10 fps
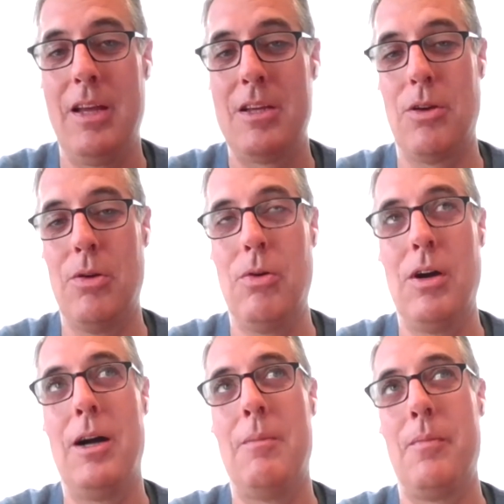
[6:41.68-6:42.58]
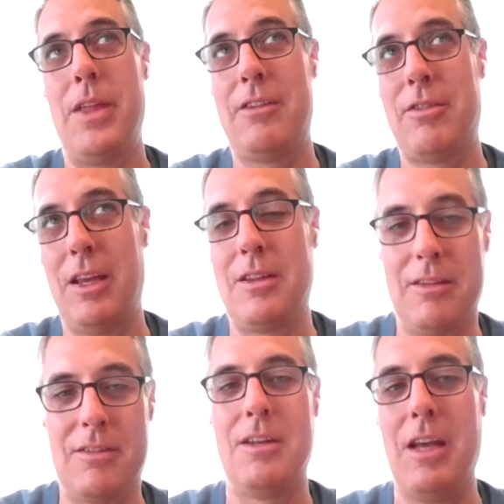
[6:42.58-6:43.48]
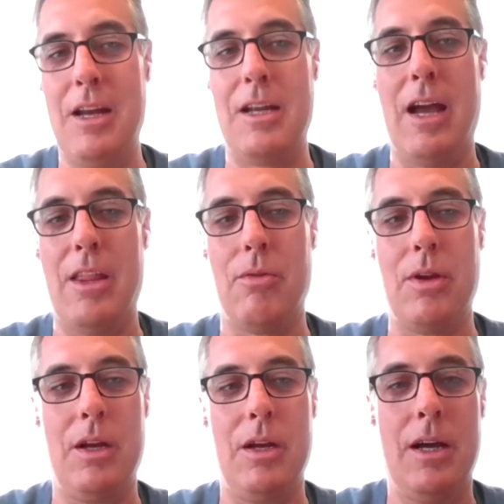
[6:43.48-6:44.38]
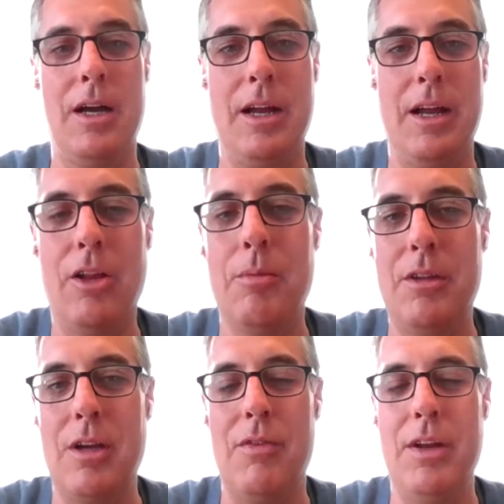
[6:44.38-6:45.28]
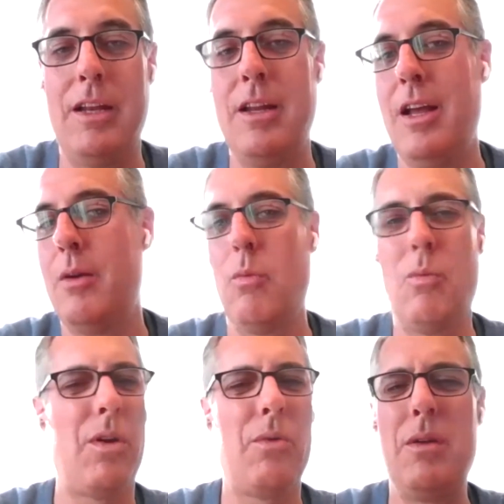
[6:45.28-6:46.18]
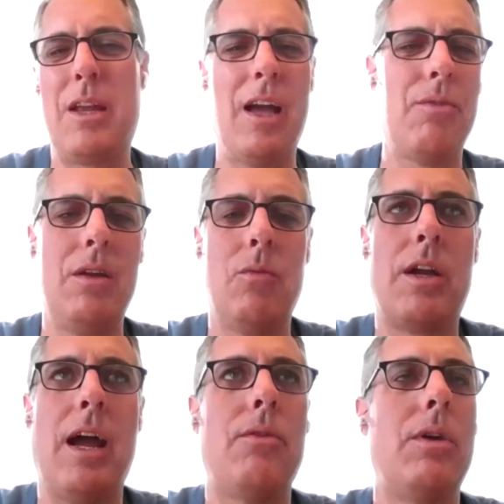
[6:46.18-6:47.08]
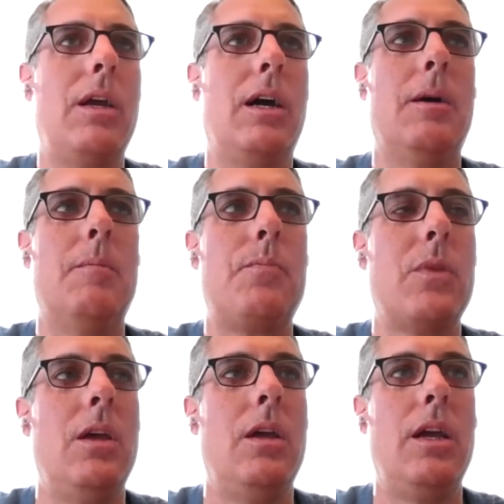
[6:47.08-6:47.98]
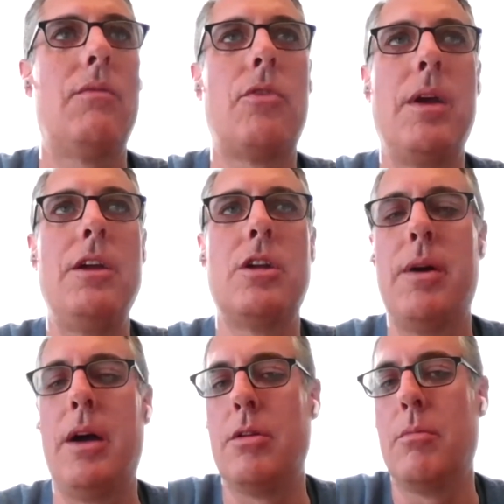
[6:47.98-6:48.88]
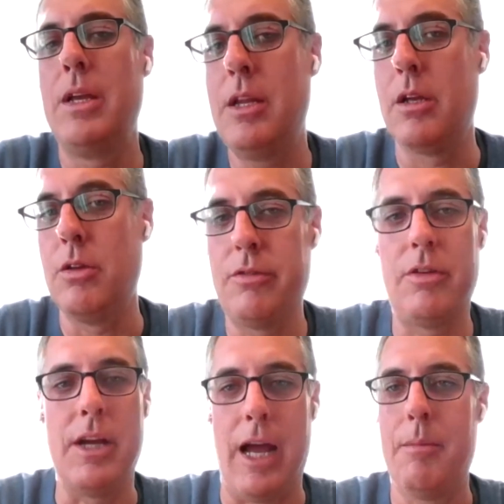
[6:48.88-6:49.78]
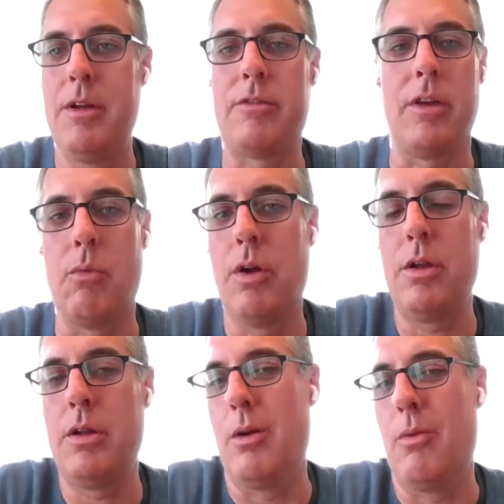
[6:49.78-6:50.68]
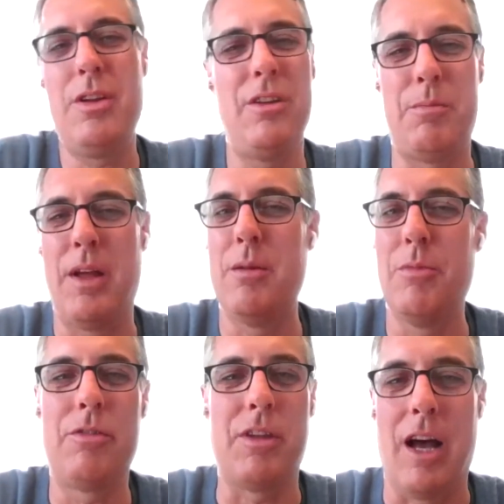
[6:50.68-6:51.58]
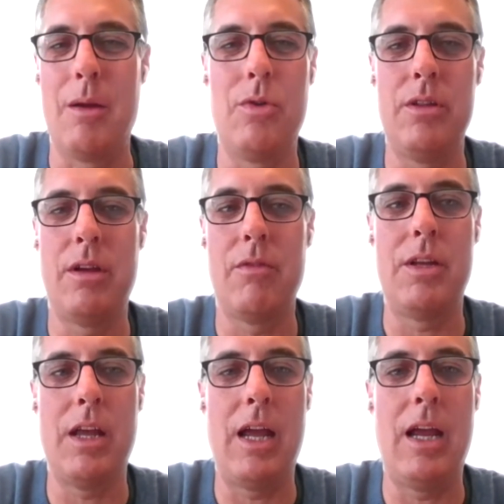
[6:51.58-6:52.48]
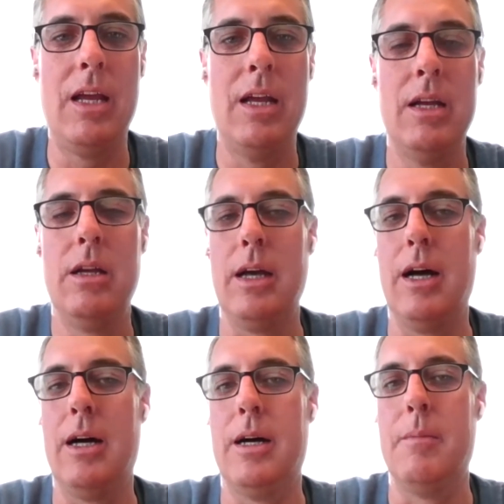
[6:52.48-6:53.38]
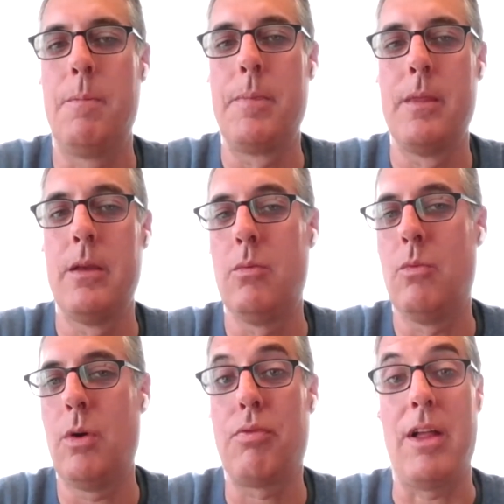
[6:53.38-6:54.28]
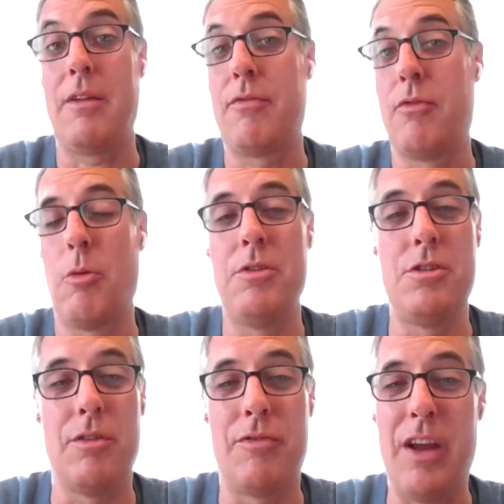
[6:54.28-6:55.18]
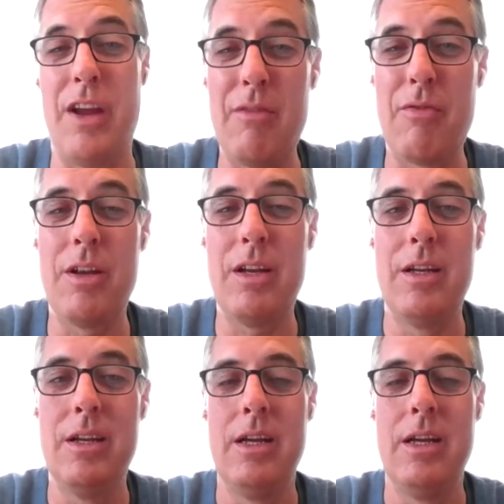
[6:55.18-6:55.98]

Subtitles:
So that's the data gathering element of it. And what are we gathering? We're gathering information about your media usage habits. Like what do you spend the most time with every day? What platform is your favorite?